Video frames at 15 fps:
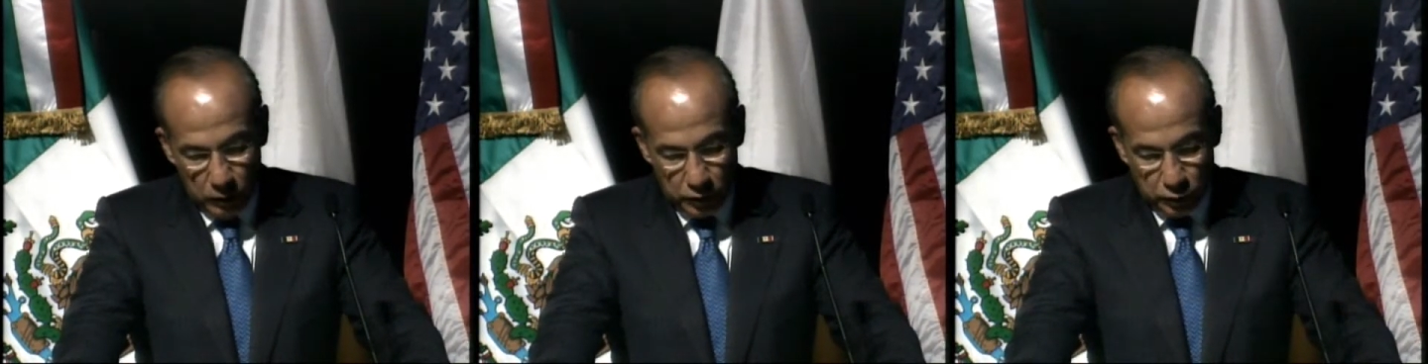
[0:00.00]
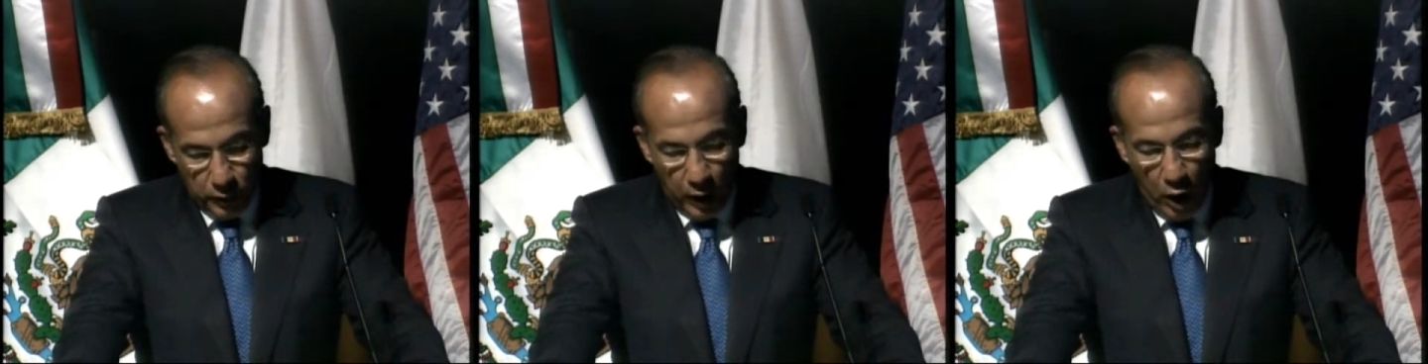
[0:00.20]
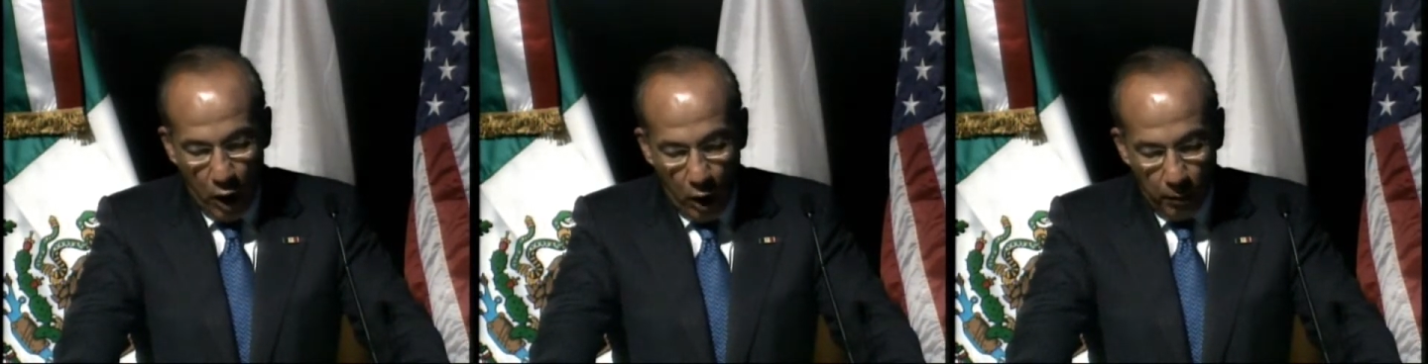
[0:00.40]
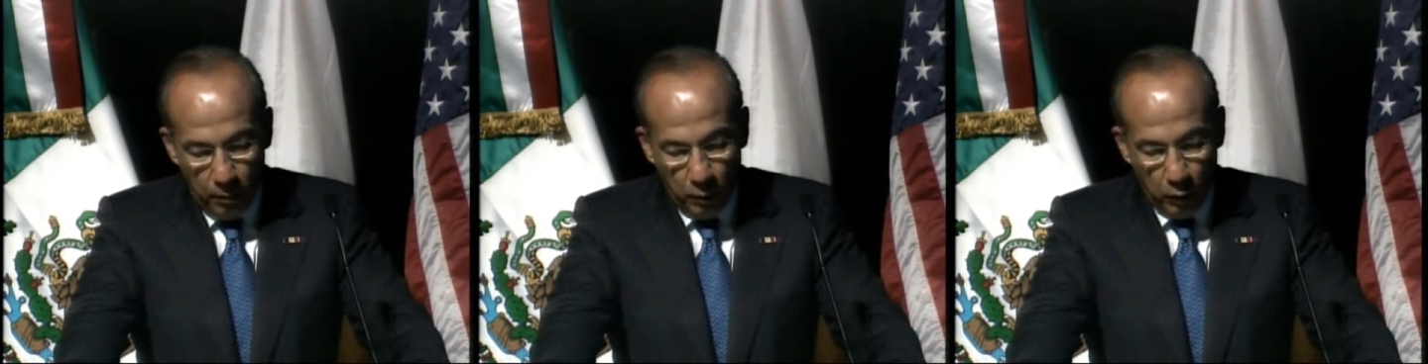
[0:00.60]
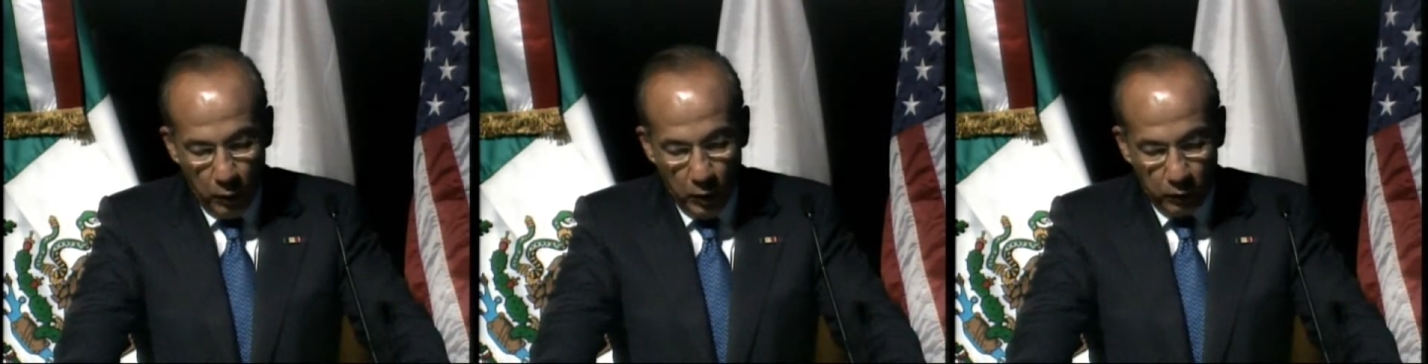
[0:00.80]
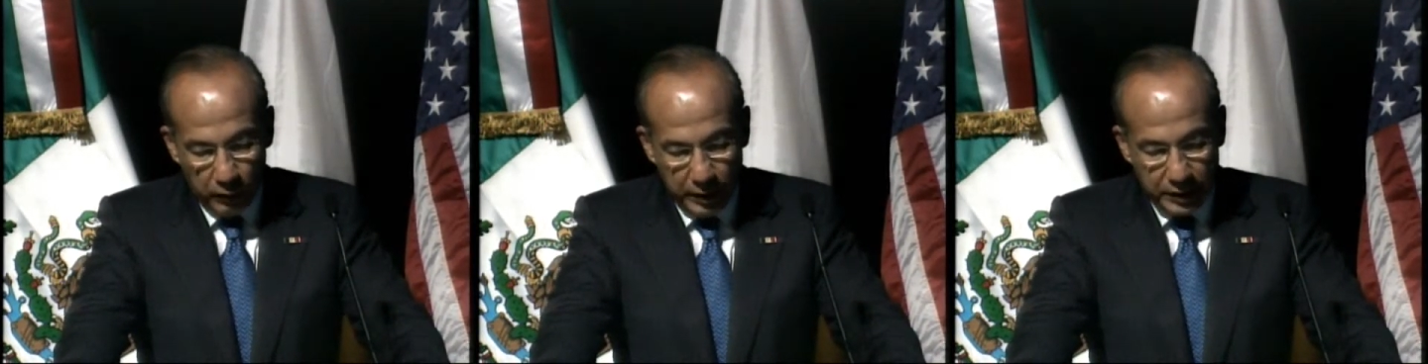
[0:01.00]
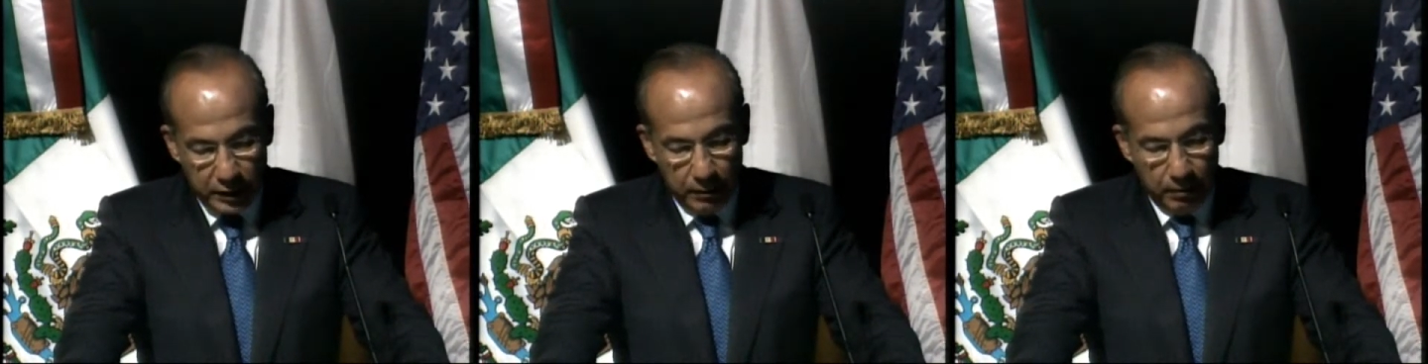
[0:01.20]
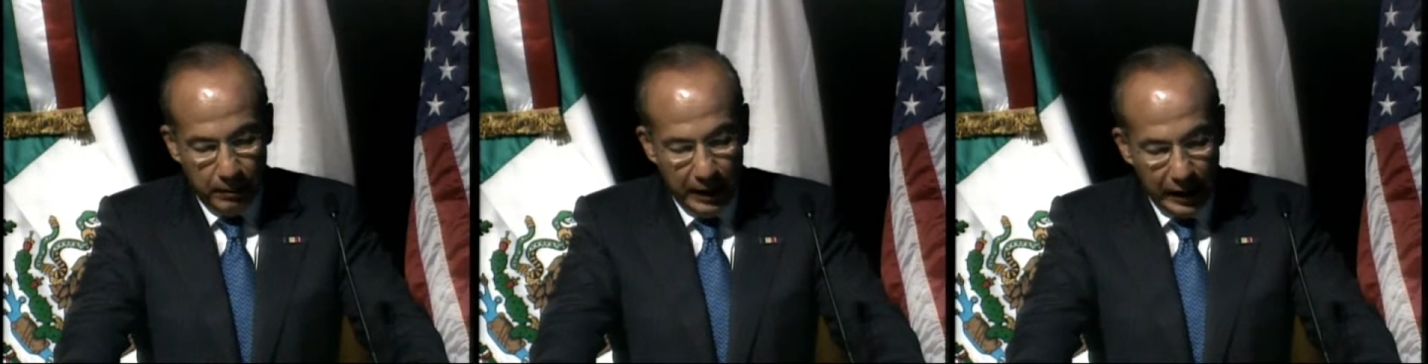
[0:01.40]
which we hope will
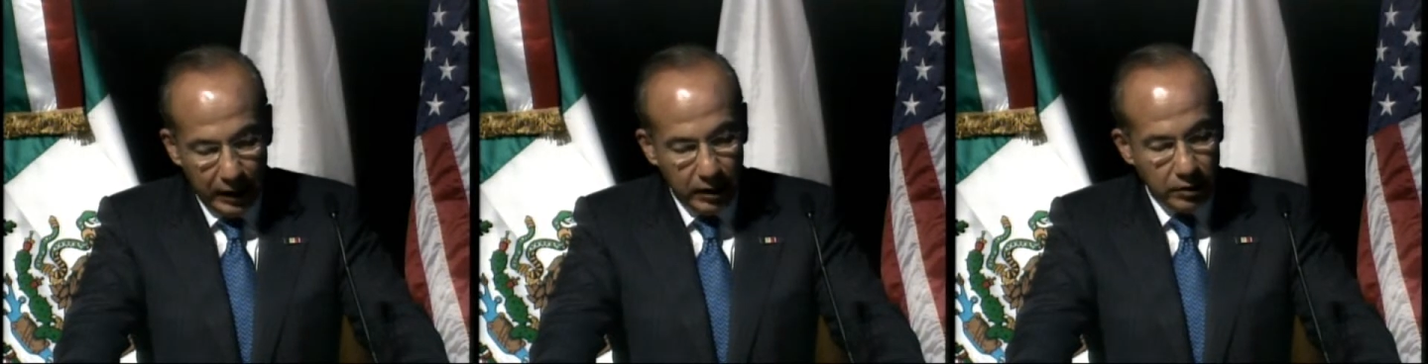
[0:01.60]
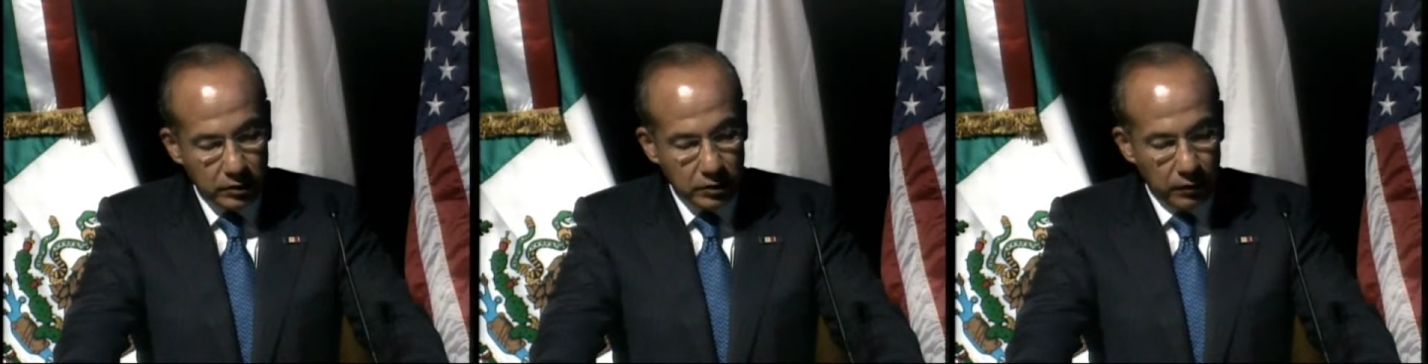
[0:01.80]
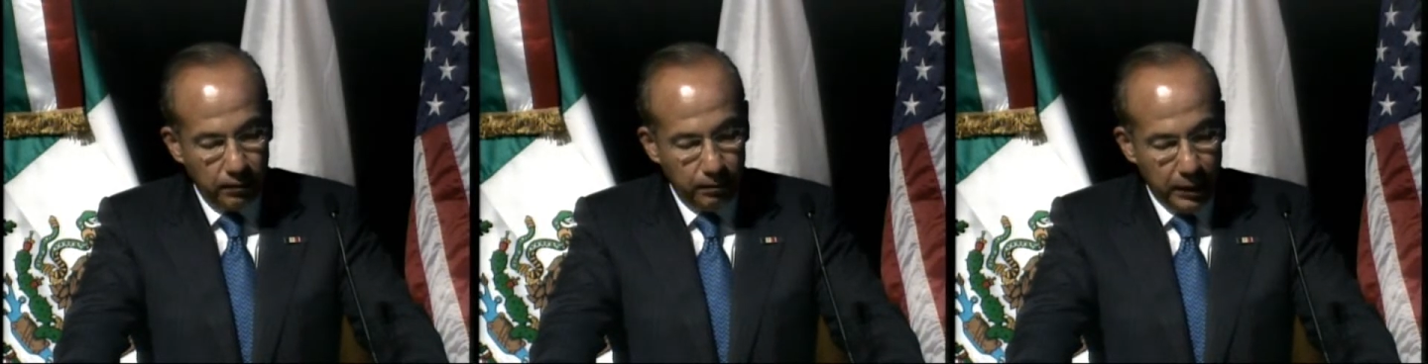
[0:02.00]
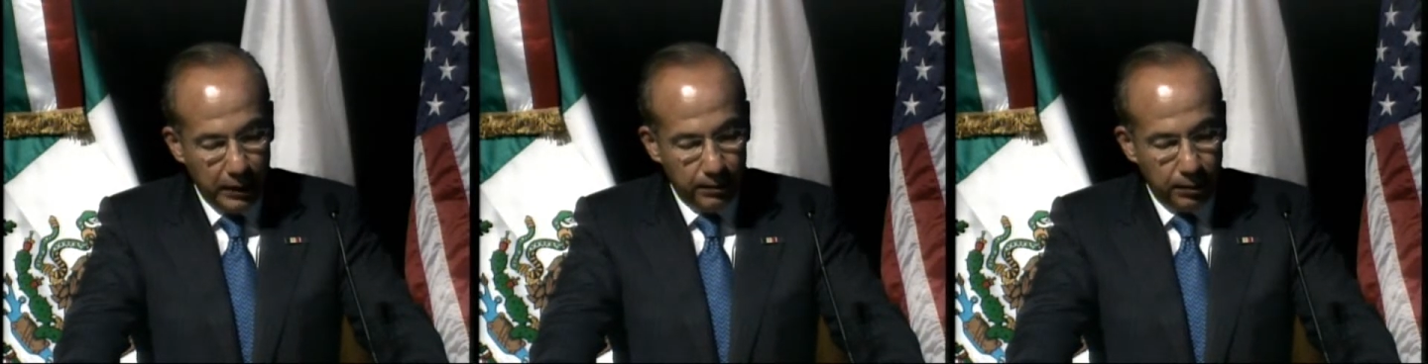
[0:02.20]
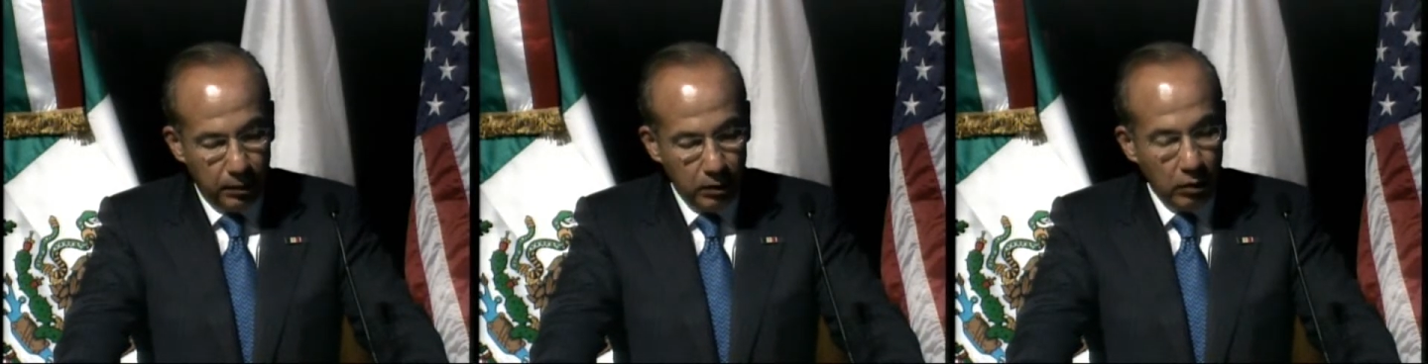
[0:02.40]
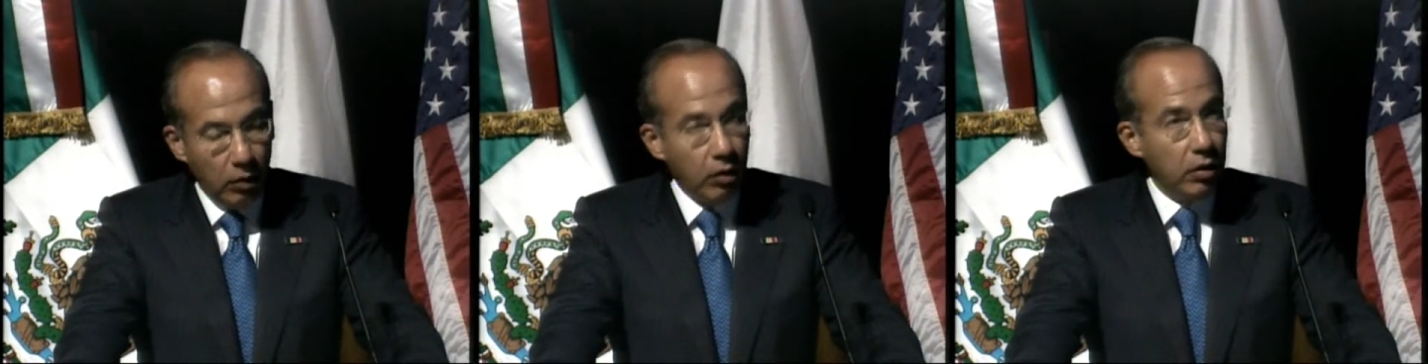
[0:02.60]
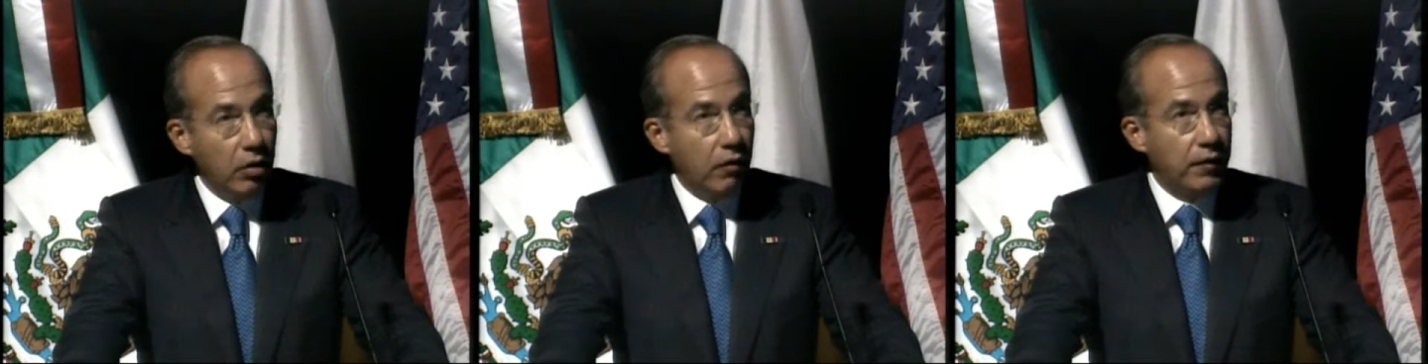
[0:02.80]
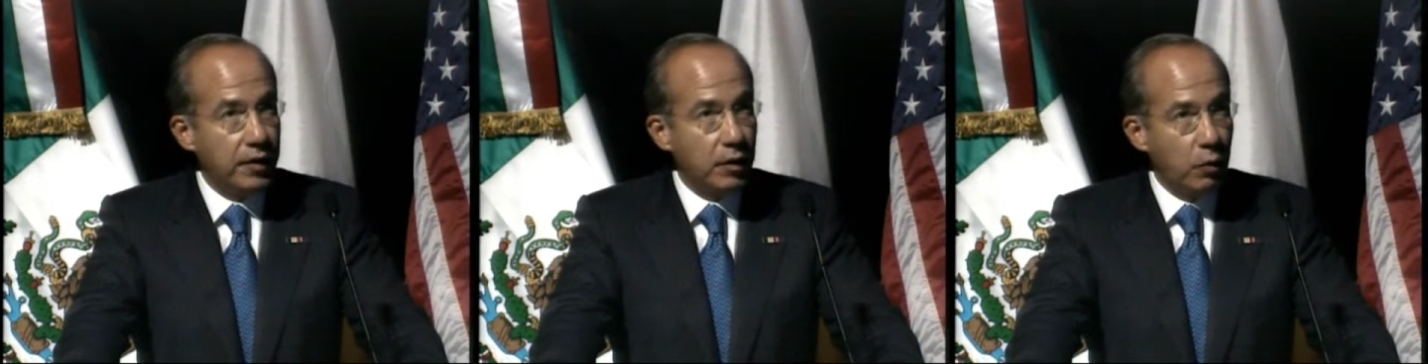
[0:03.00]
reach millions of people
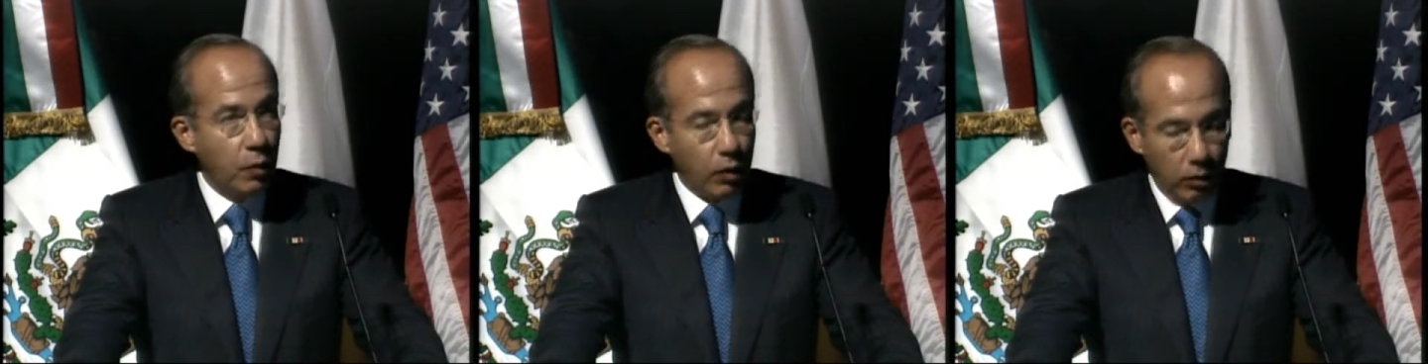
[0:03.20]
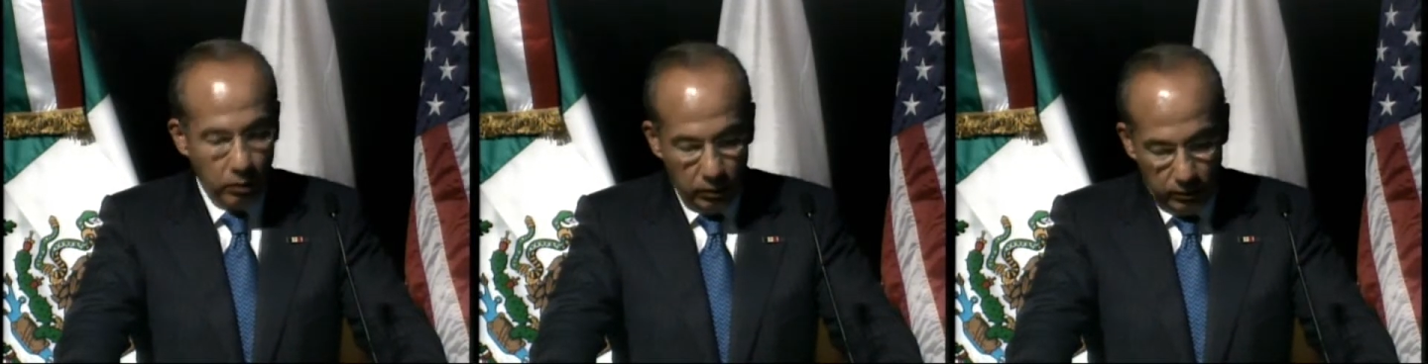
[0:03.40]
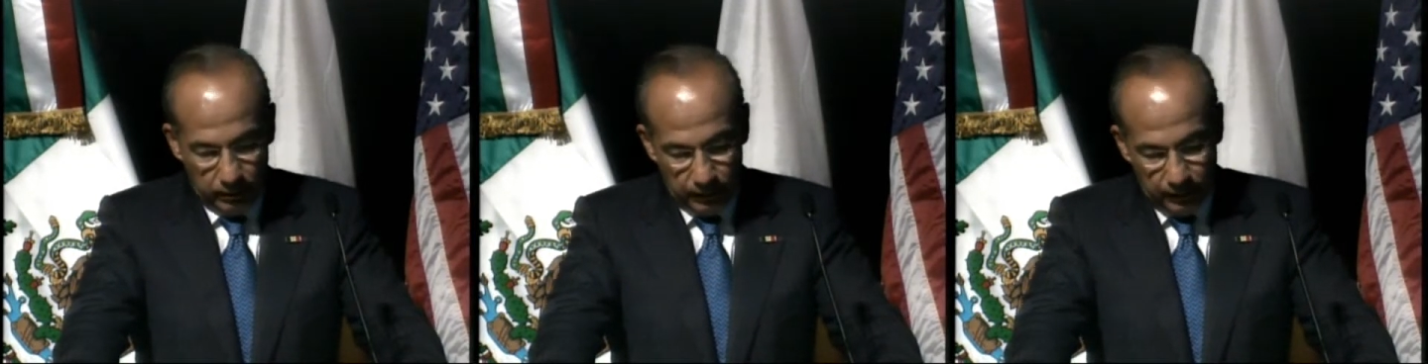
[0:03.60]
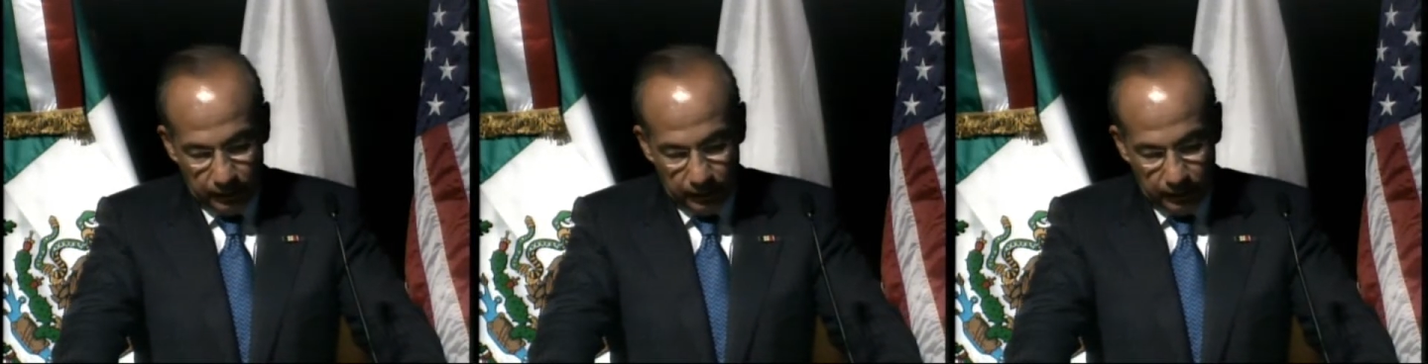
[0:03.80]
all over the world,